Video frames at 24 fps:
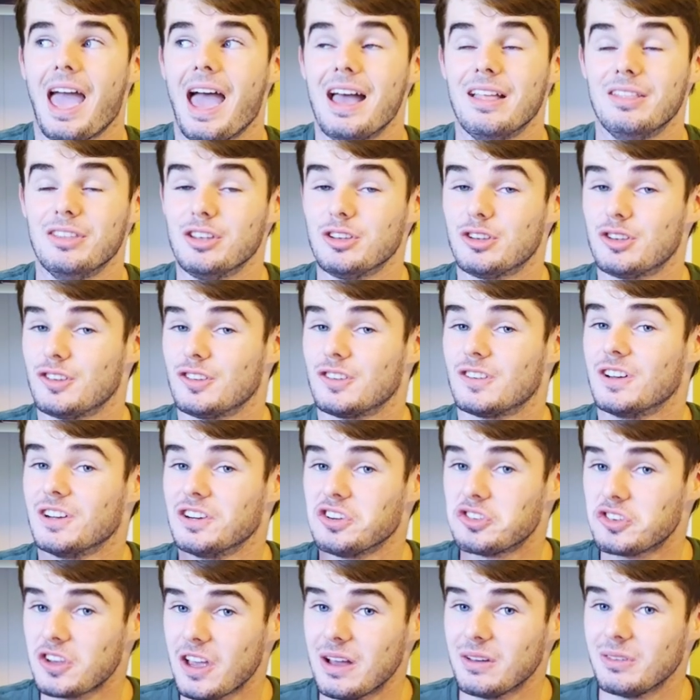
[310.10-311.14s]
and this is going
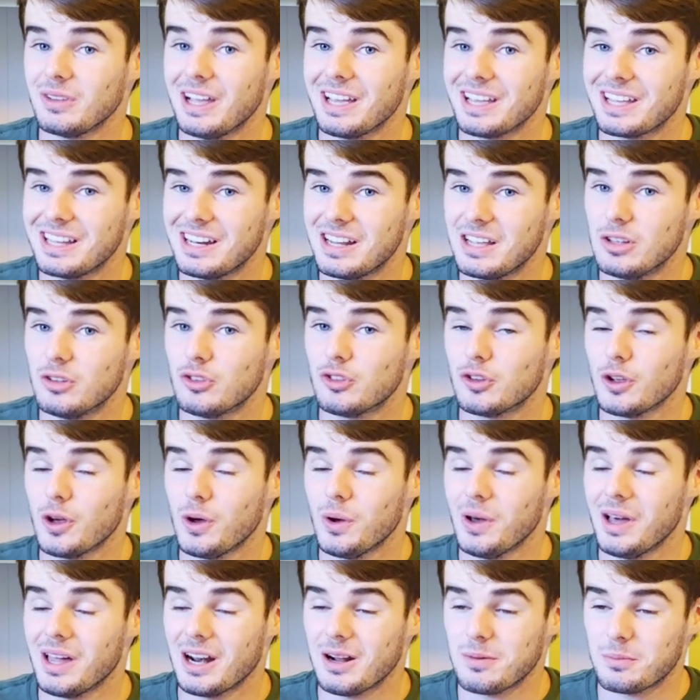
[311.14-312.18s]
to sound like an
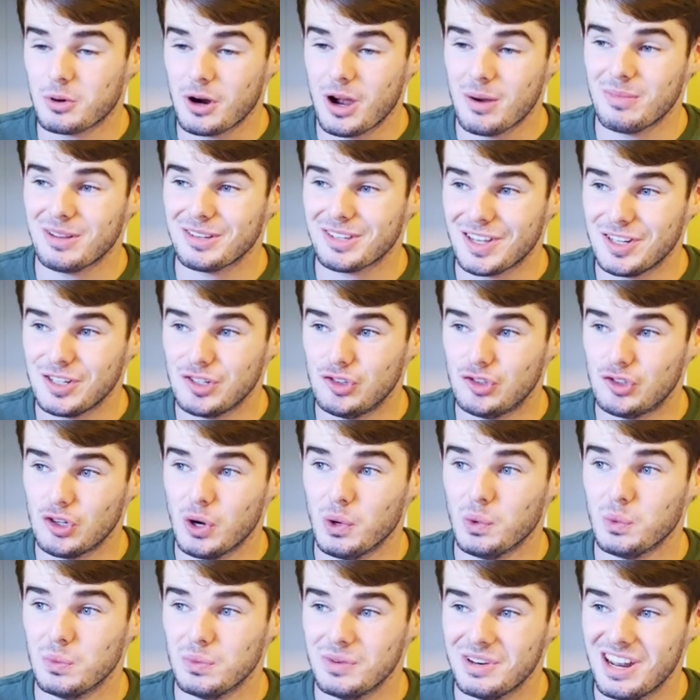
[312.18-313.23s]
insult, and I promise I
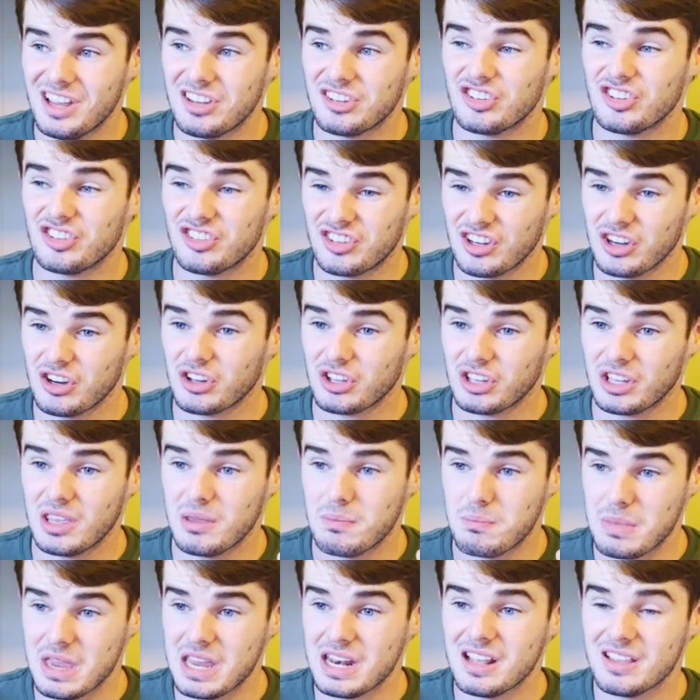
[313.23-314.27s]
don't
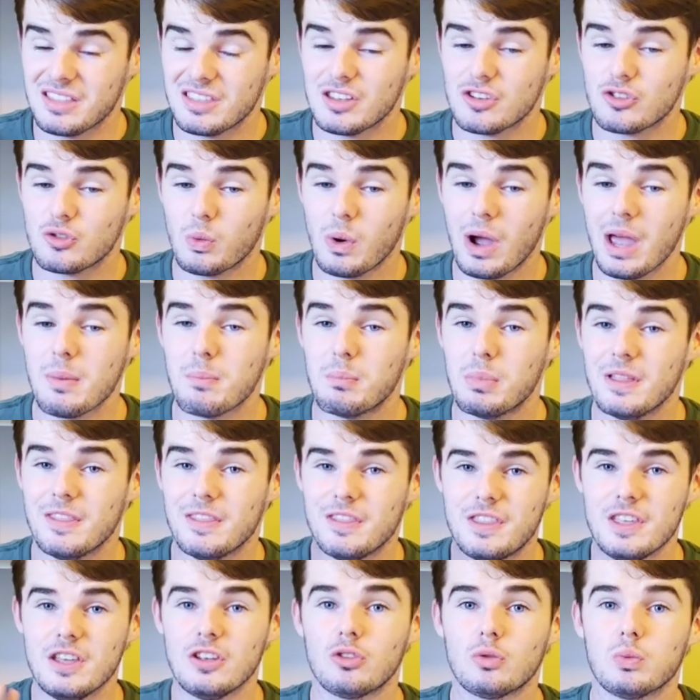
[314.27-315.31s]
necessarily mean it this way,
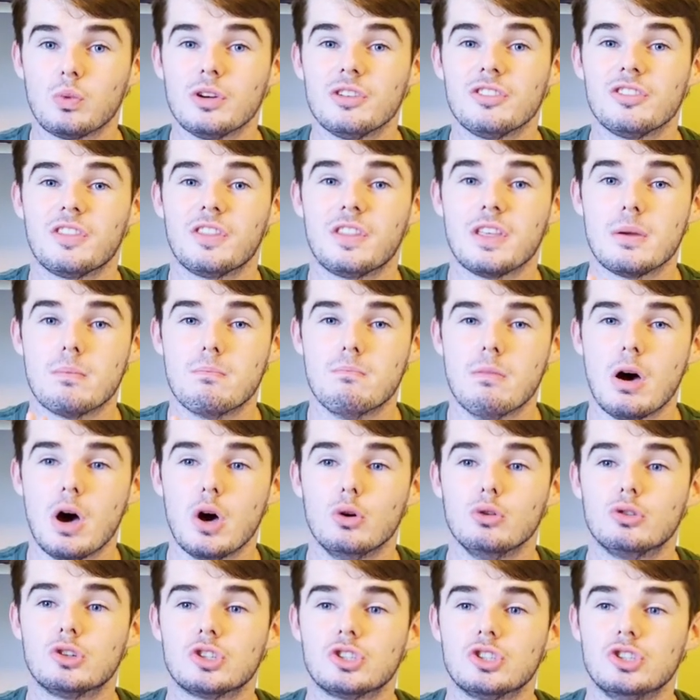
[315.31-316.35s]
but this was the
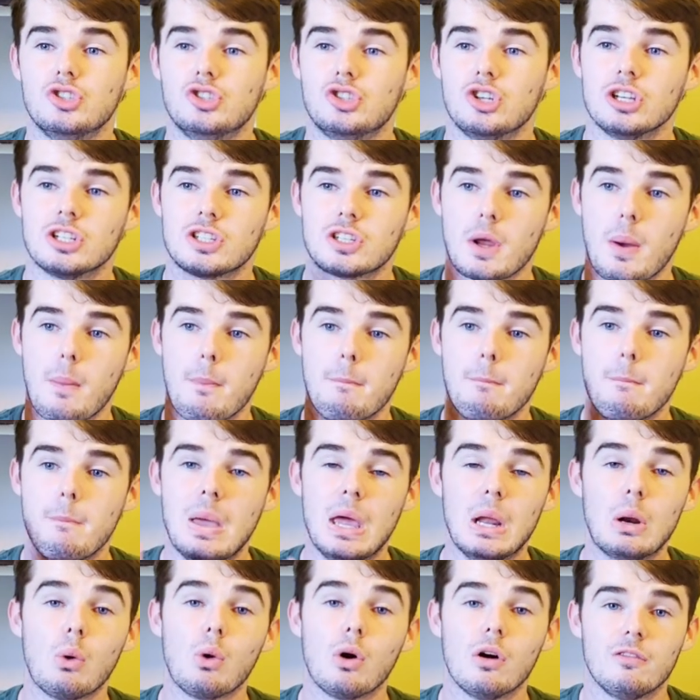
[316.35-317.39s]
most just
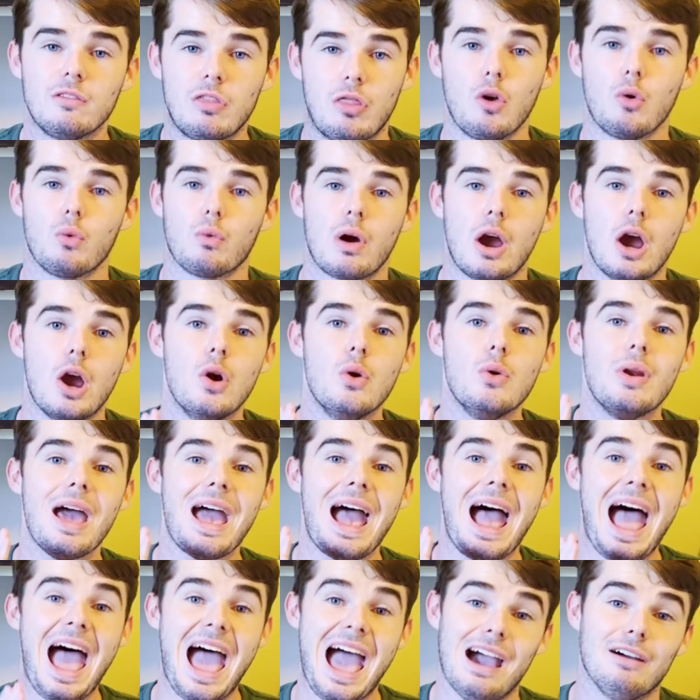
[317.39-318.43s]
middle of the road
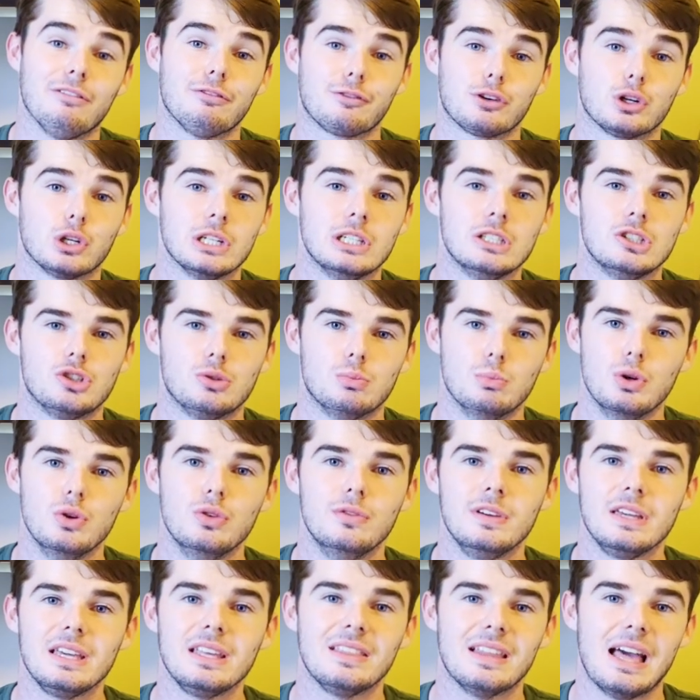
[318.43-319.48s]
average
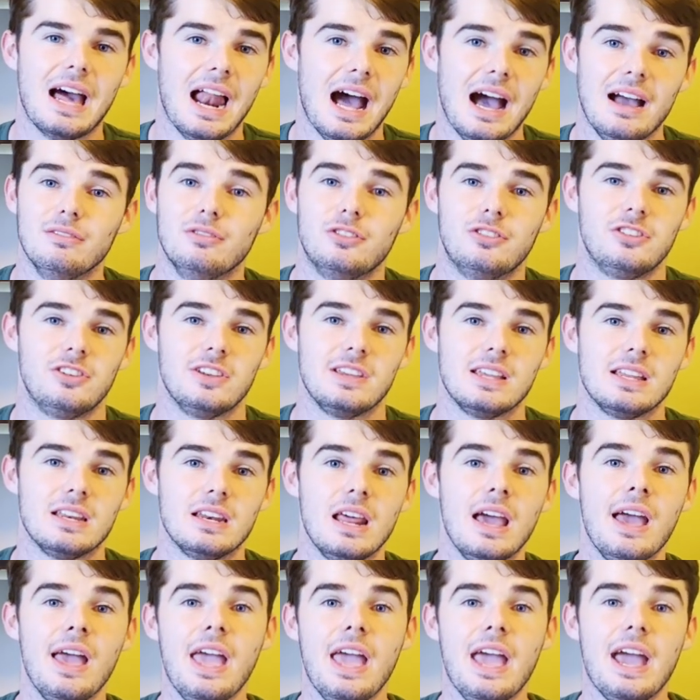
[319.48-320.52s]
movie that I've
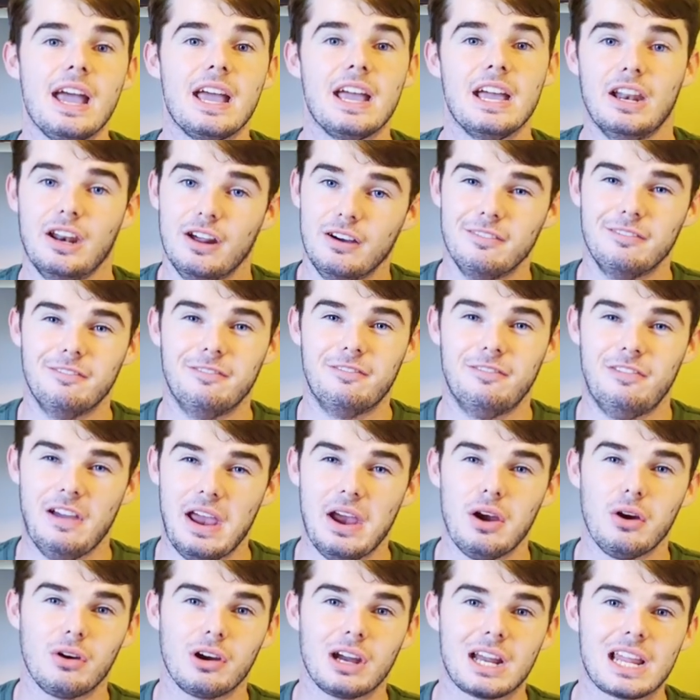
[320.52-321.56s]
seen in a
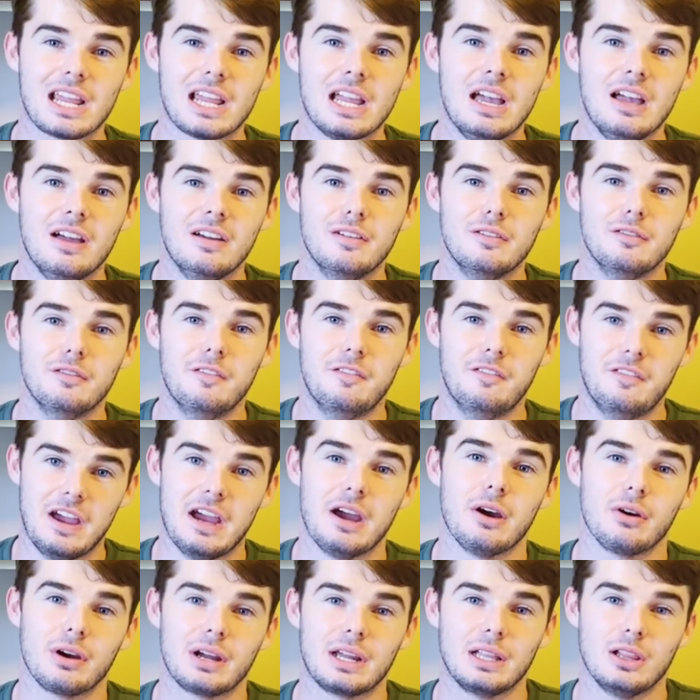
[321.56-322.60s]
very,
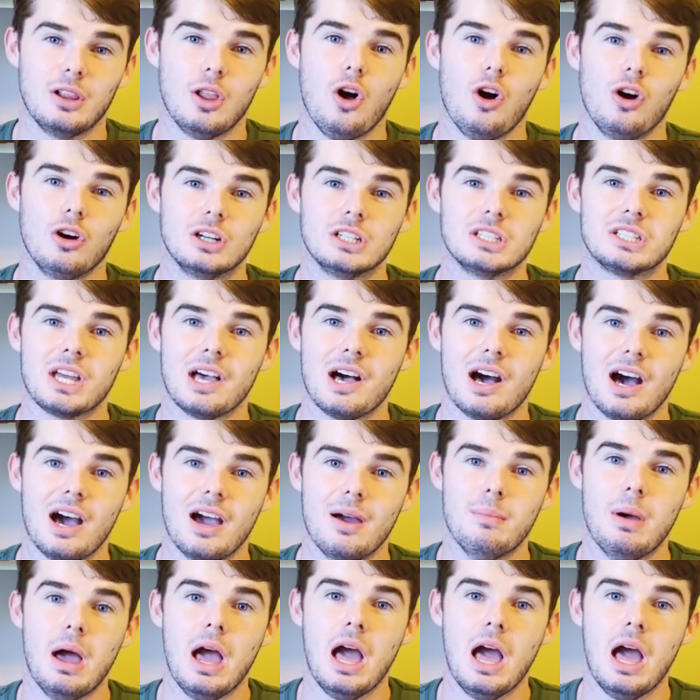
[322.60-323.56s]
very long time.